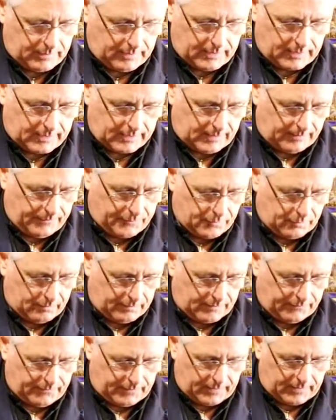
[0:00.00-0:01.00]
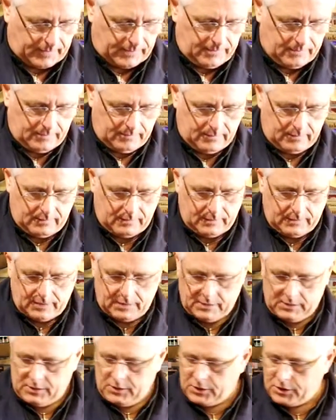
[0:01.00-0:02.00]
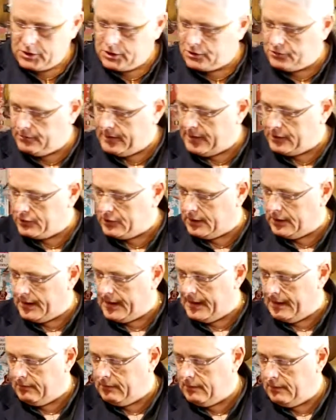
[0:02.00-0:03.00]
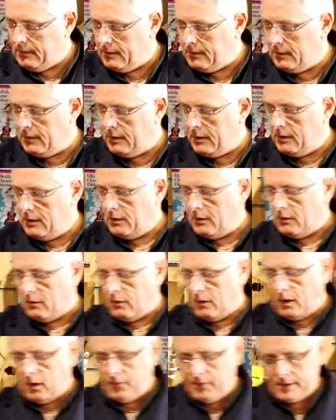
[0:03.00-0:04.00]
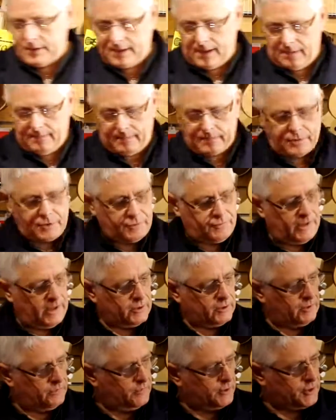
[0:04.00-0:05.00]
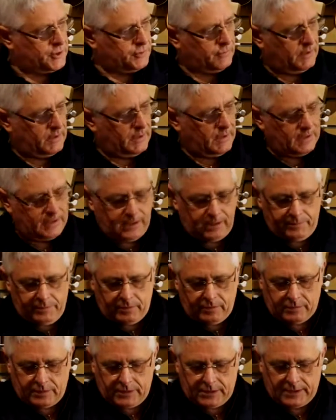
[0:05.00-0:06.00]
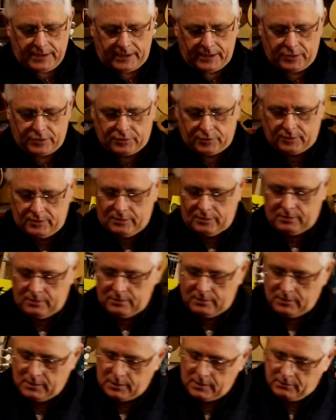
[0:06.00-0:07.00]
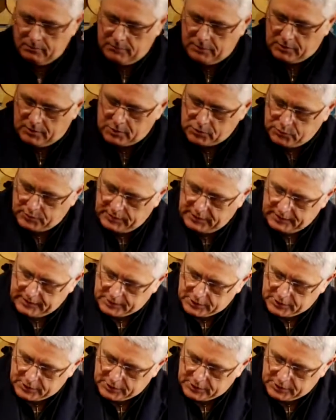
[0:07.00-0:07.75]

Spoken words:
that came through on my finger. Stretch it down. All the time I'm stretching the string, keeping it under tension, because we need it